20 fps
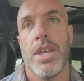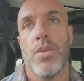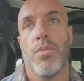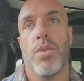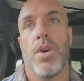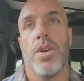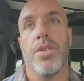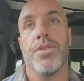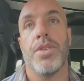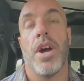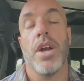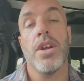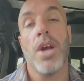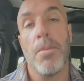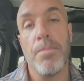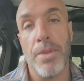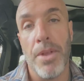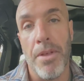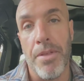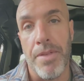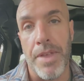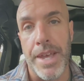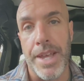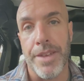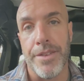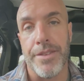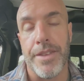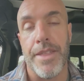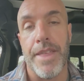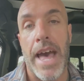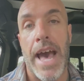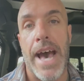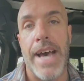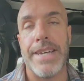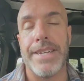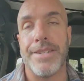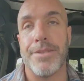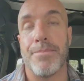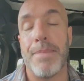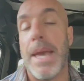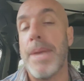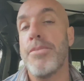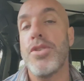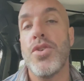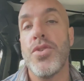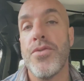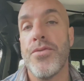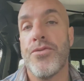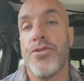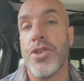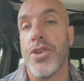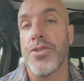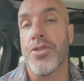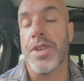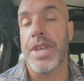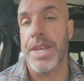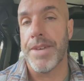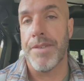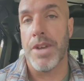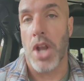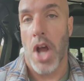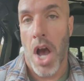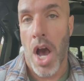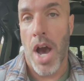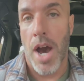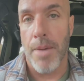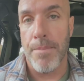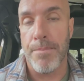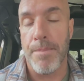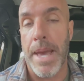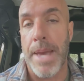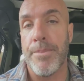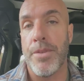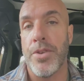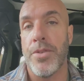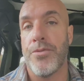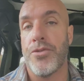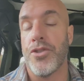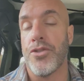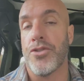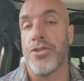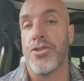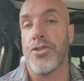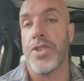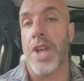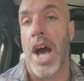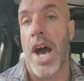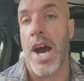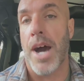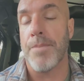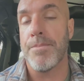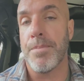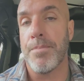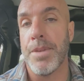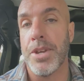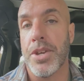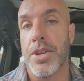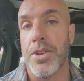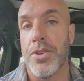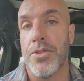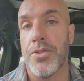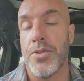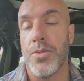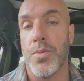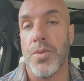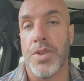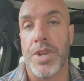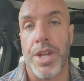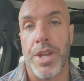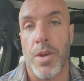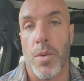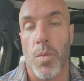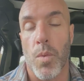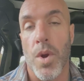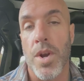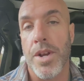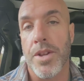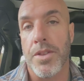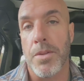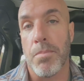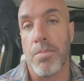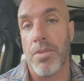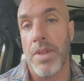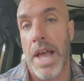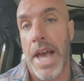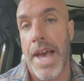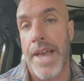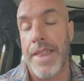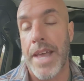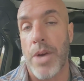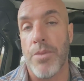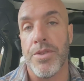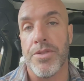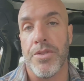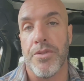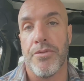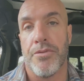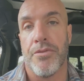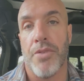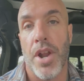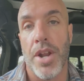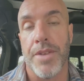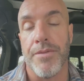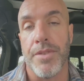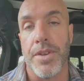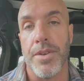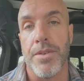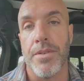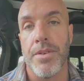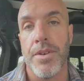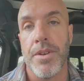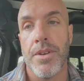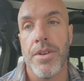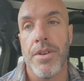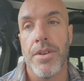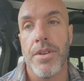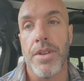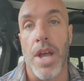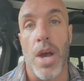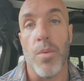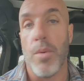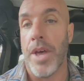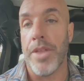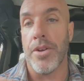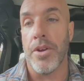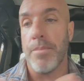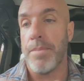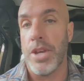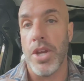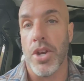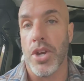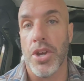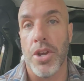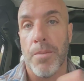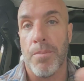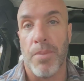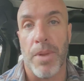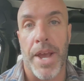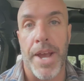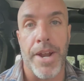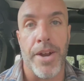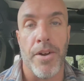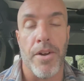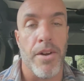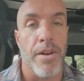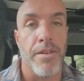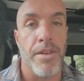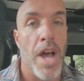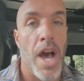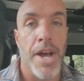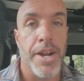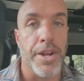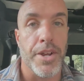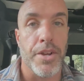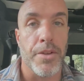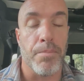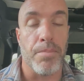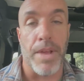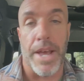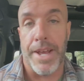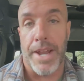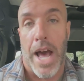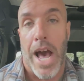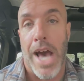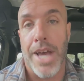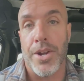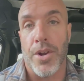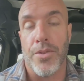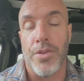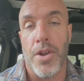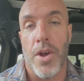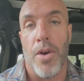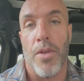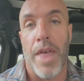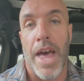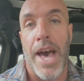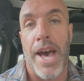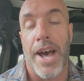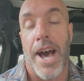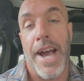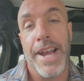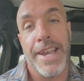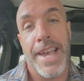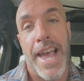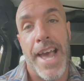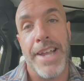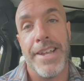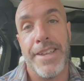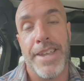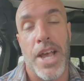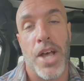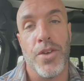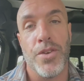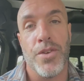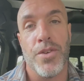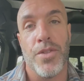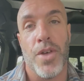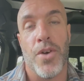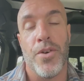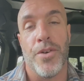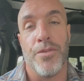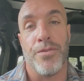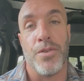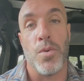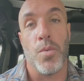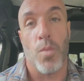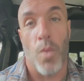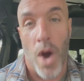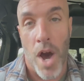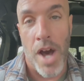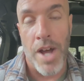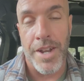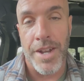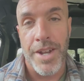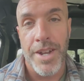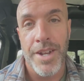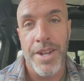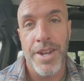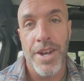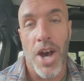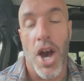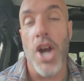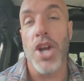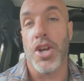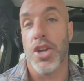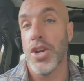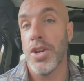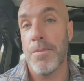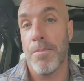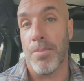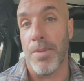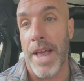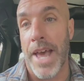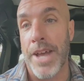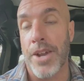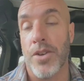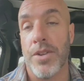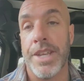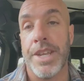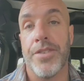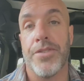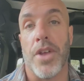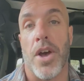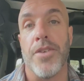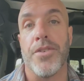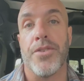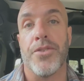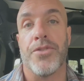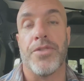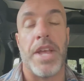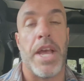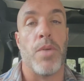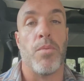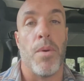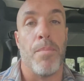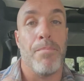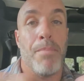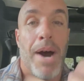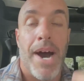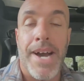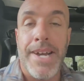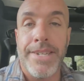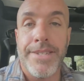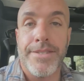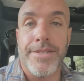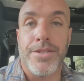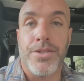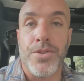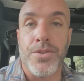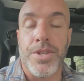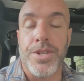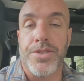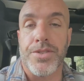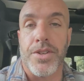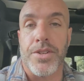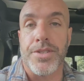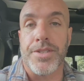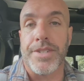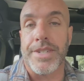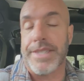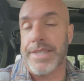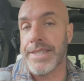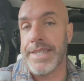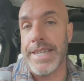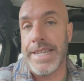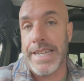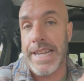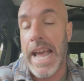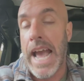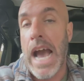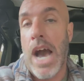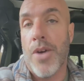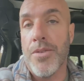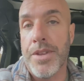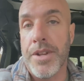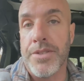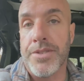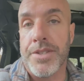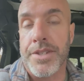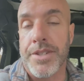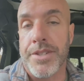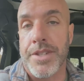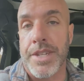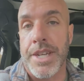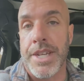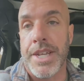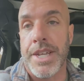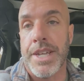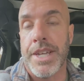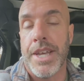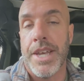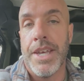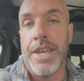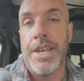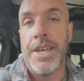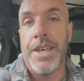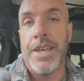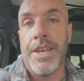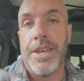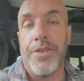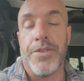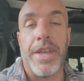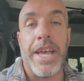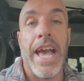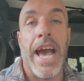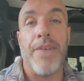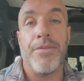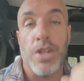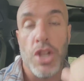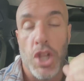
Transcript: Well, a couple of things to that is maybe you've just given up. Maybe you've just stopped because you didn't work the plan that was in front of you. Now, whether it be a good plan or not a good plan, I don't know that. I can tell you, though, if you want a good plan, or at least understand what my students are succeeding, how they're succeeding, is they have a